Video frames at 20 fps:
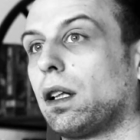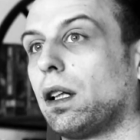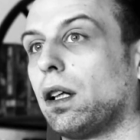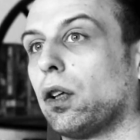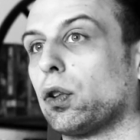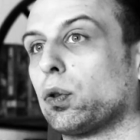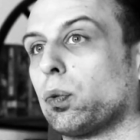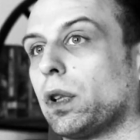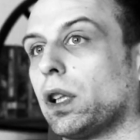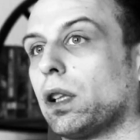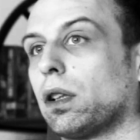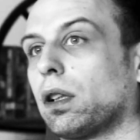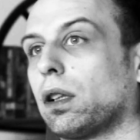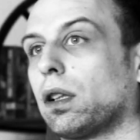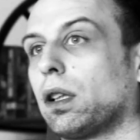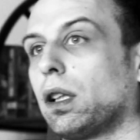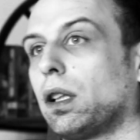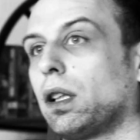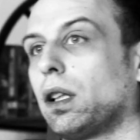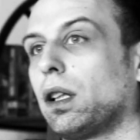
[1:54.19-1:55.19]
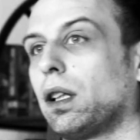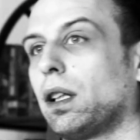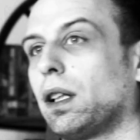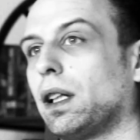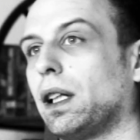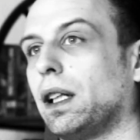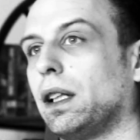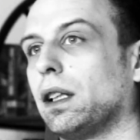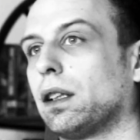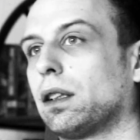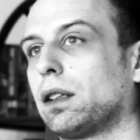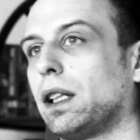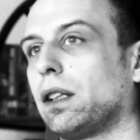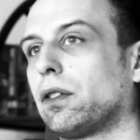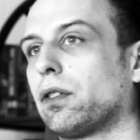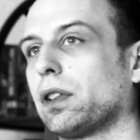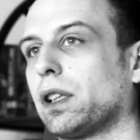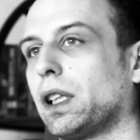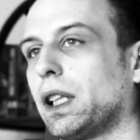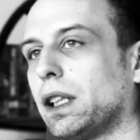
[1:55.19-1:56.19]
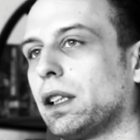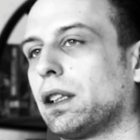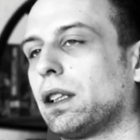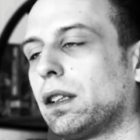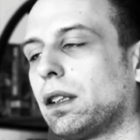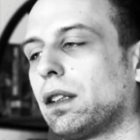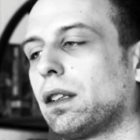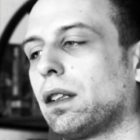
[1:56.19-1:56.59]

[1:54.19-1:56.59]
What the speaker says: elsewhere. And it's interesting